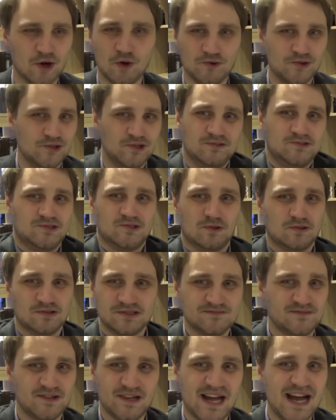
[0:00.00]
new
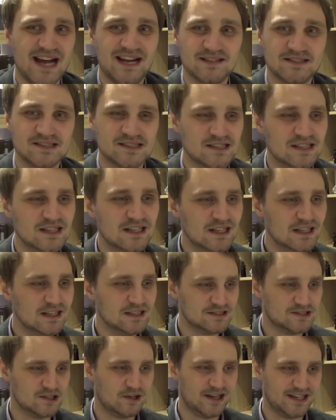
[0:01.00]
source for that,
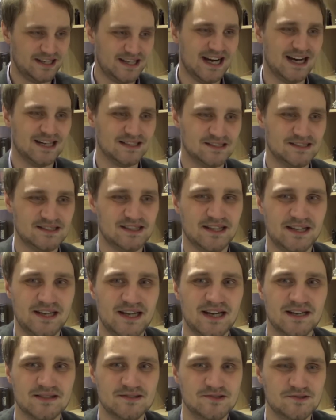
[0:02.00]
so I
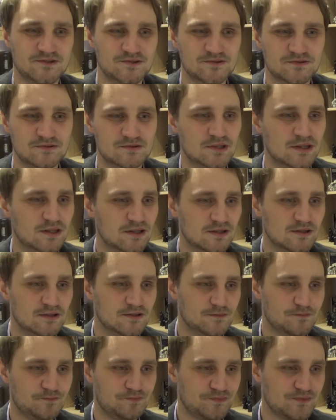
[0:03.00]
can't
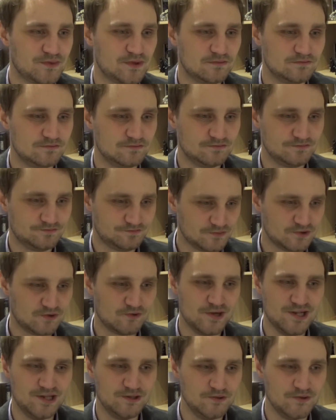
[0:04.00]
do
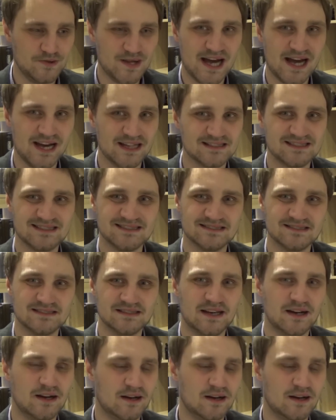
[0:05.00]
redo that, and